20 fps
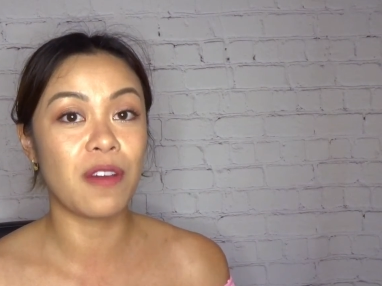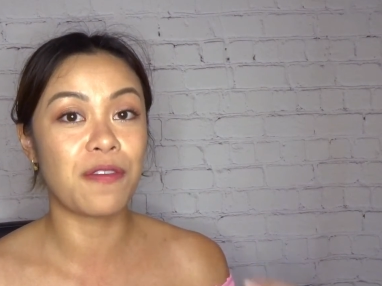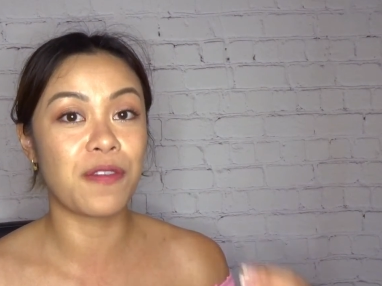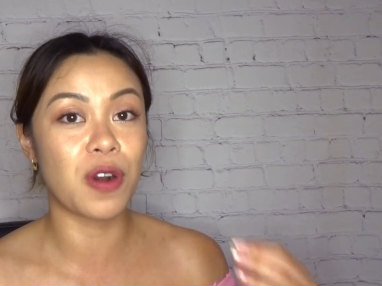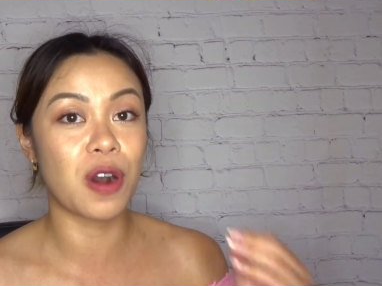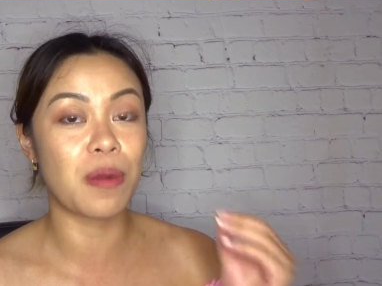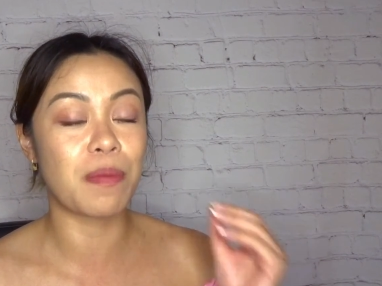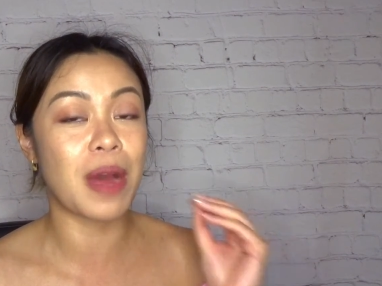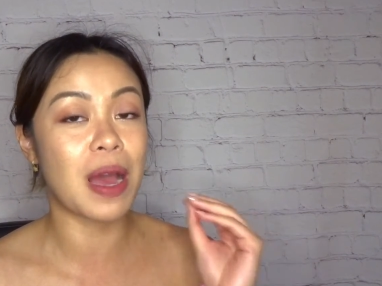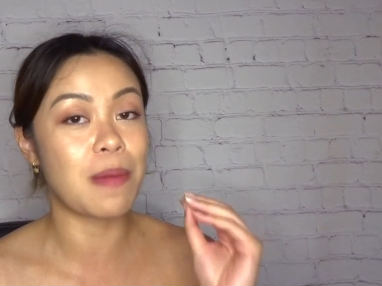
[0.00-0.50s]

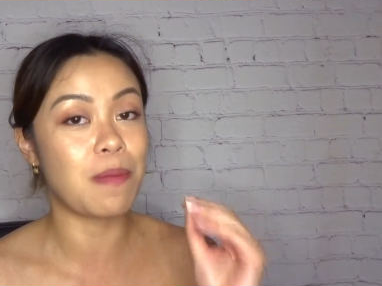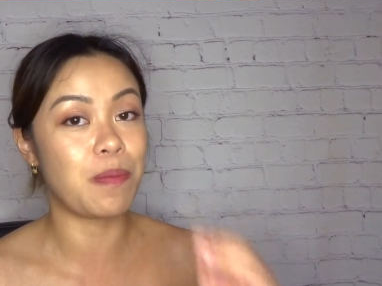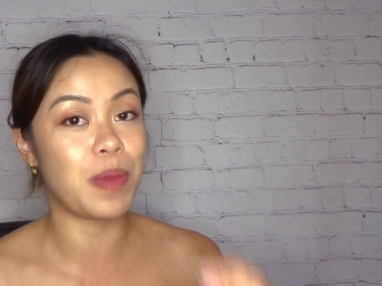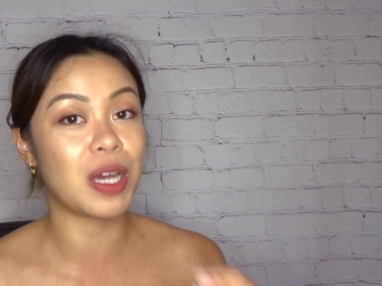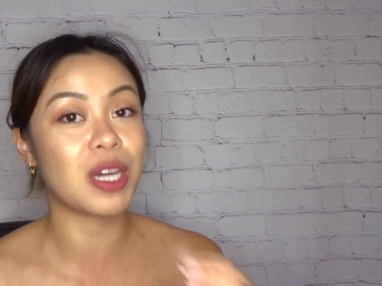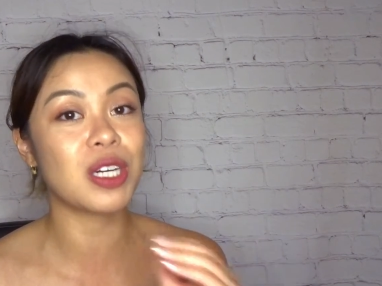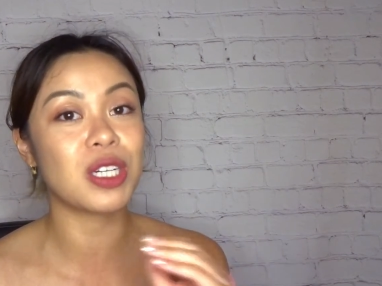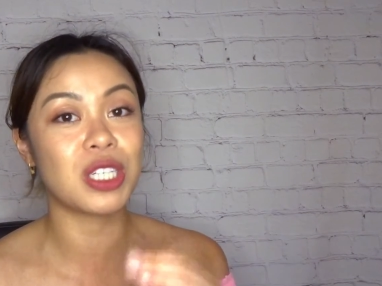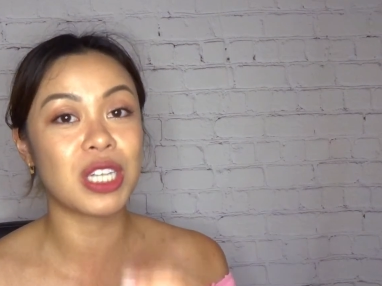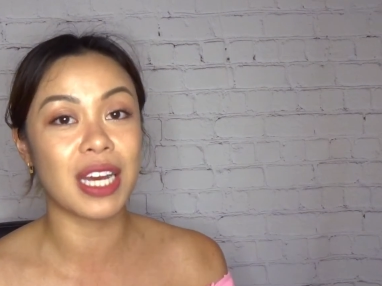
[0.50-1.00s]
For my
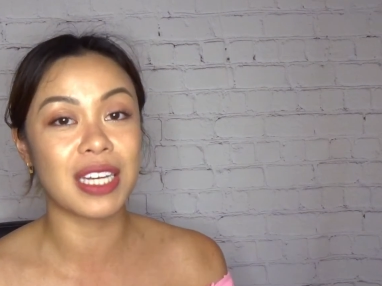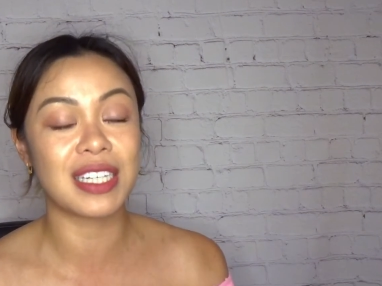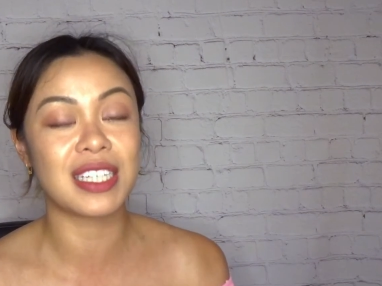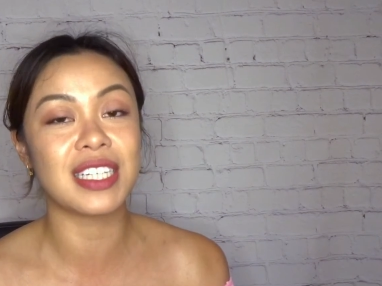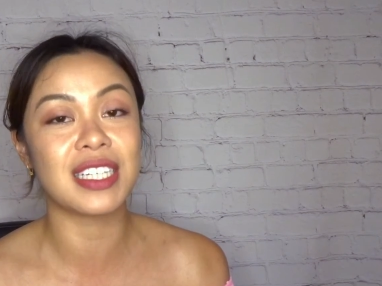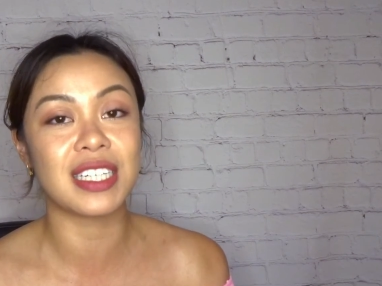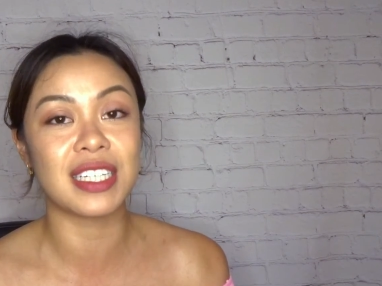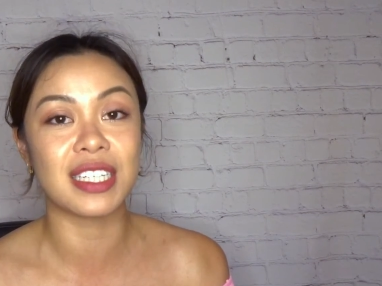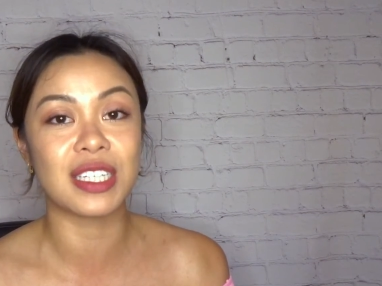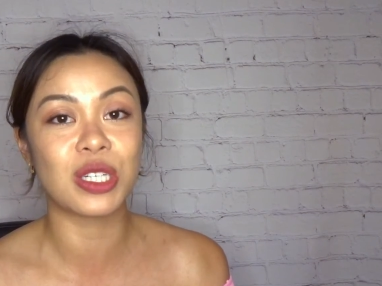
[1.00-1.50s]
bigger
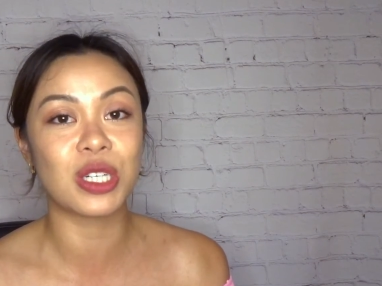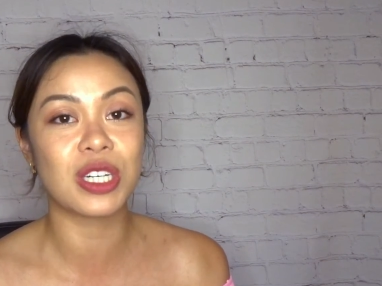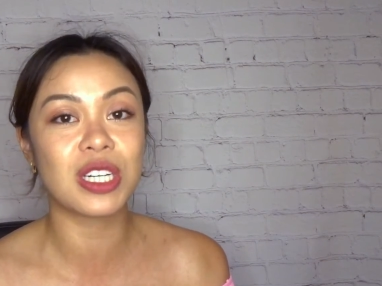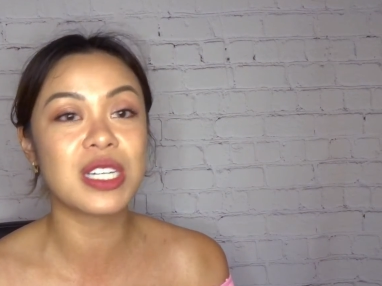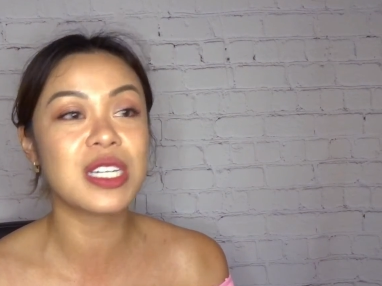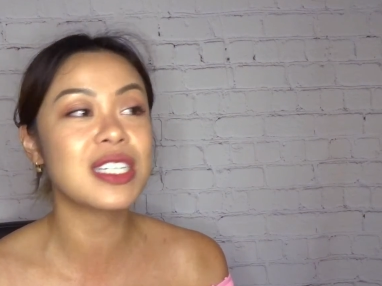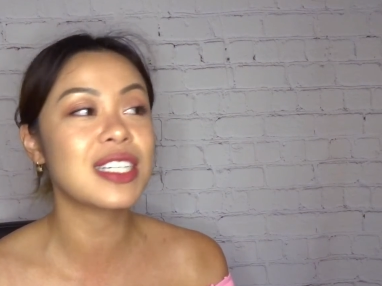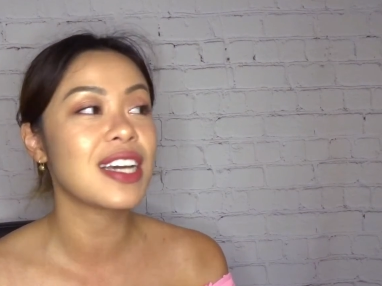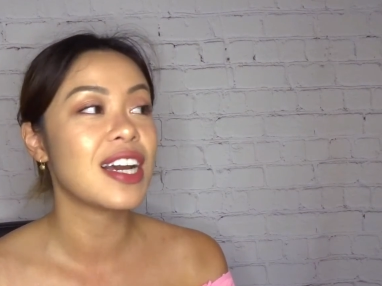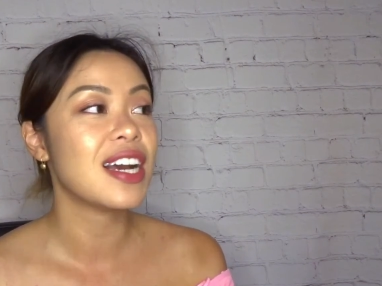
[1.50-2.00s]
chested
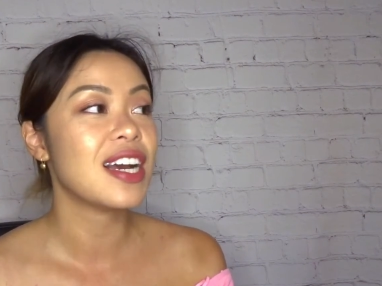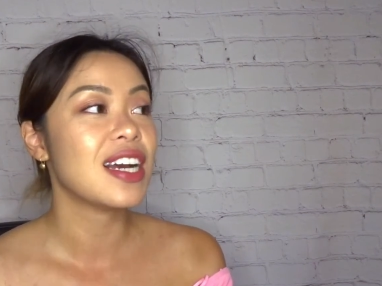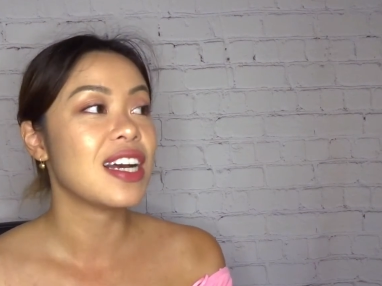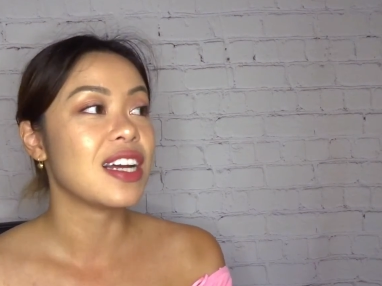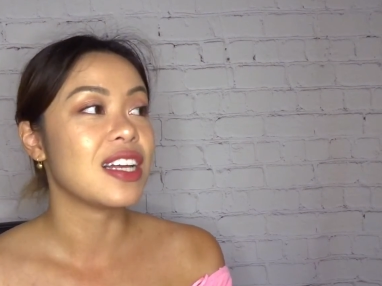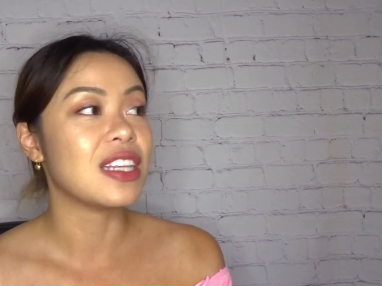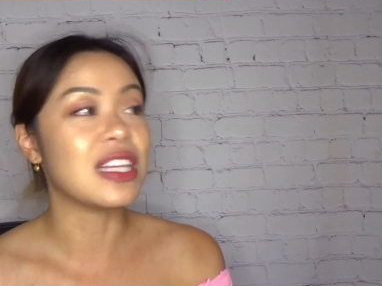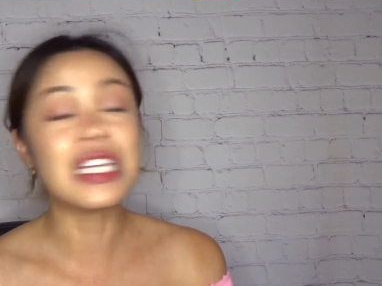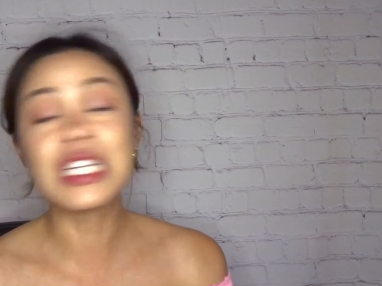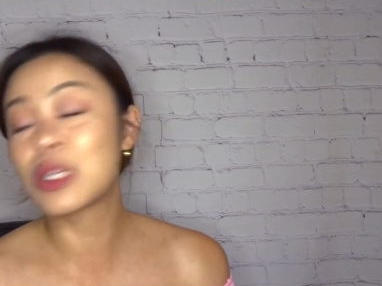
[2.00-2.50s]
sisters,
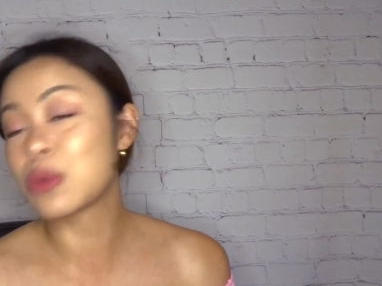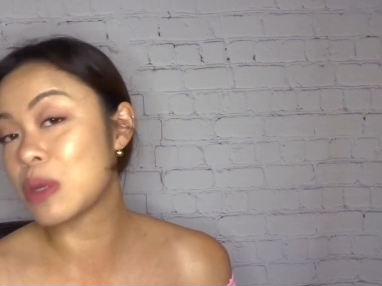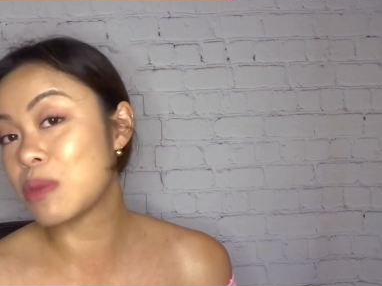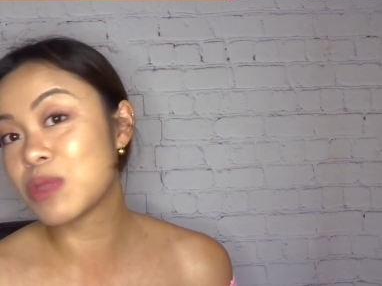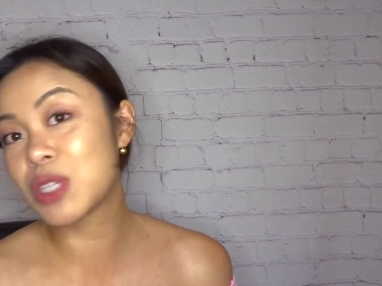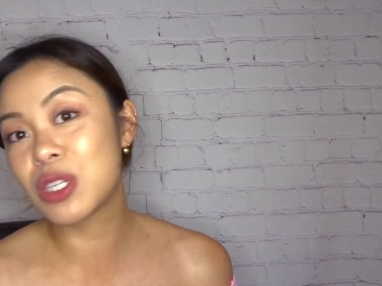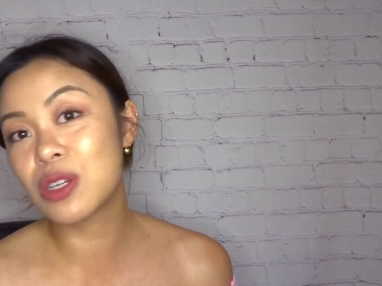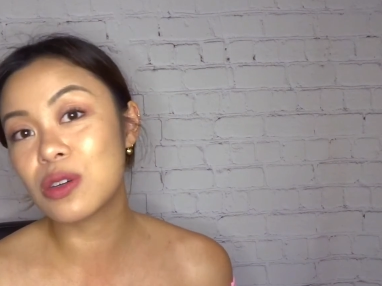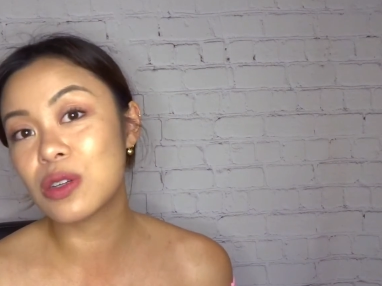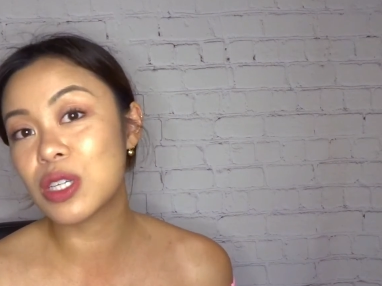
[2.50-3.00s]
these
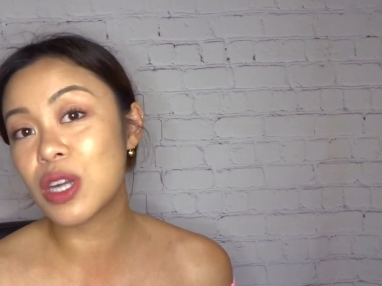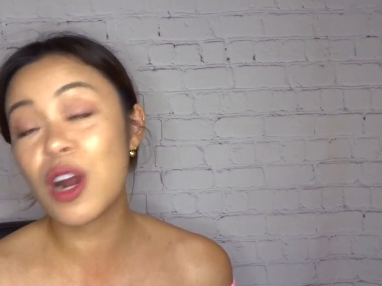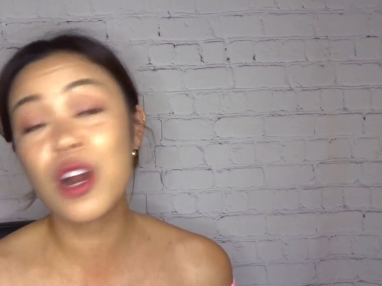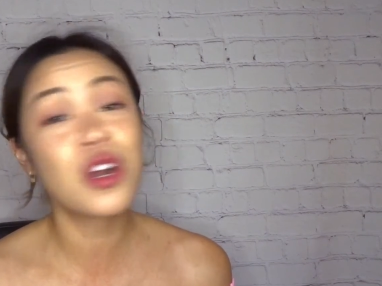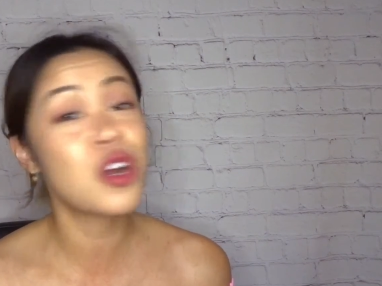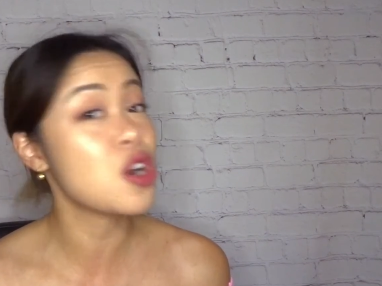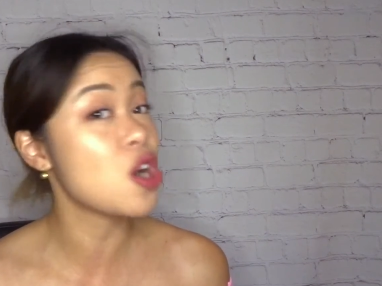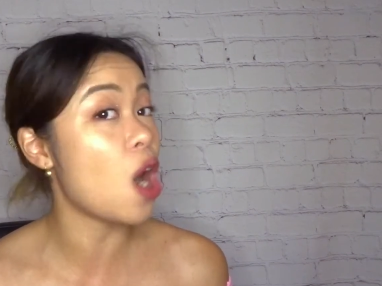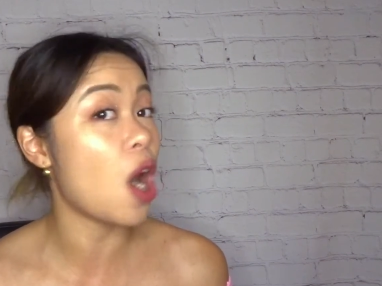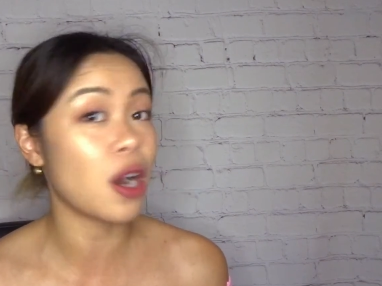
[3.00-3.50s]
swimsuits
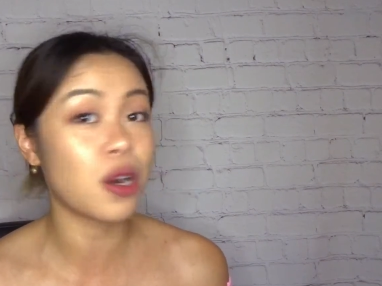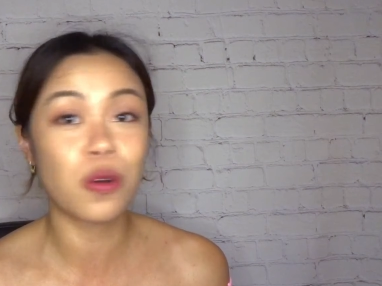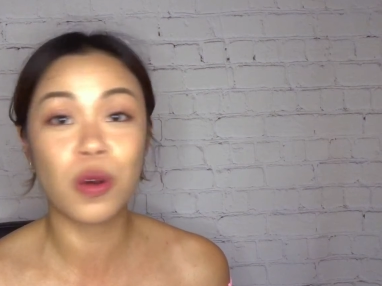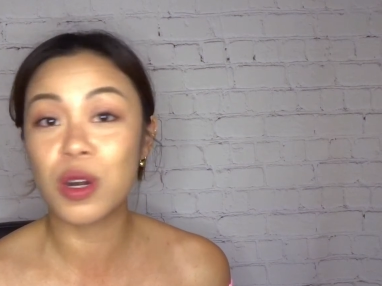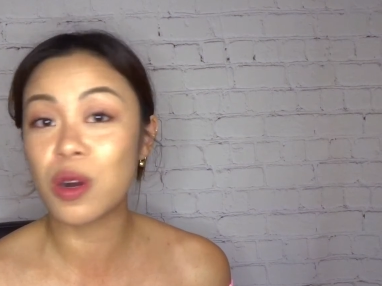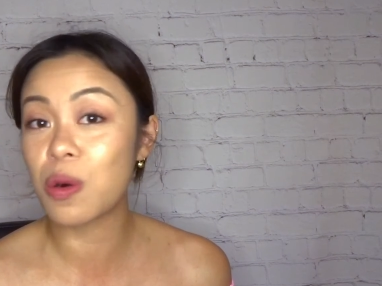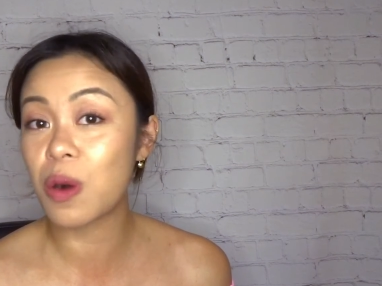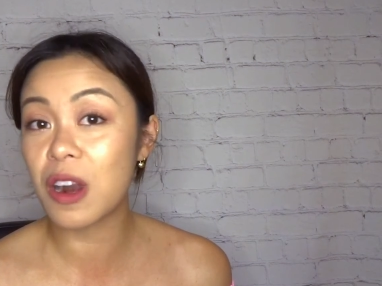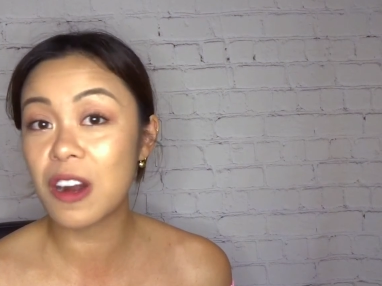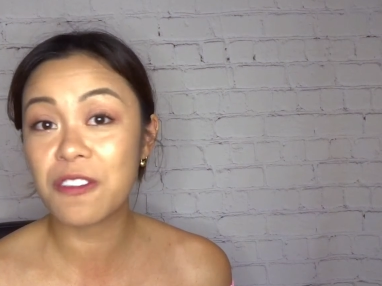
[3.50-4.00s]
are not going
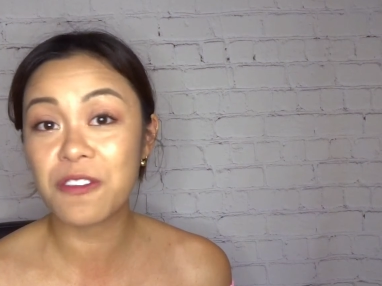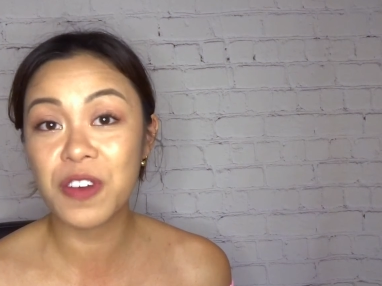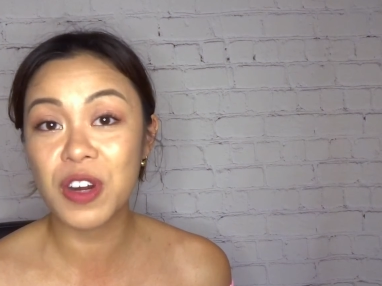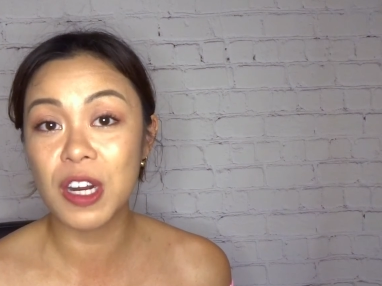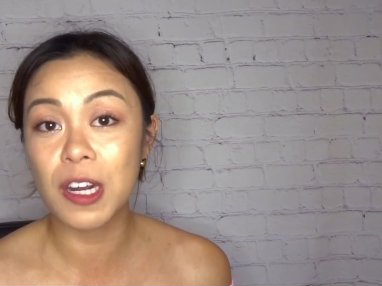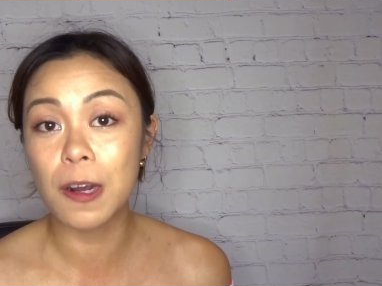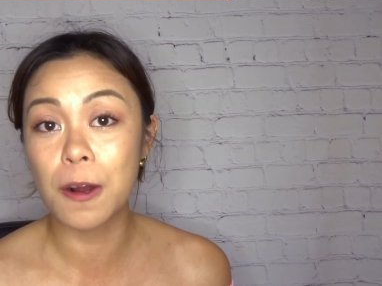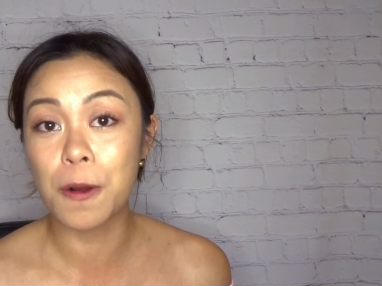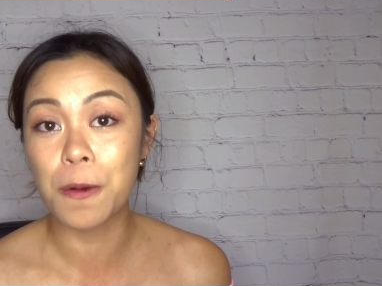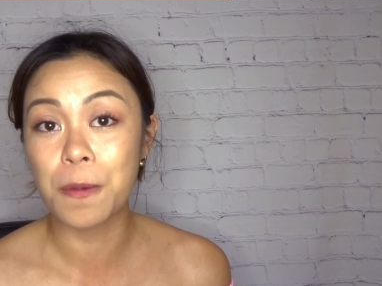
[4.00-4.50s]
to work for you.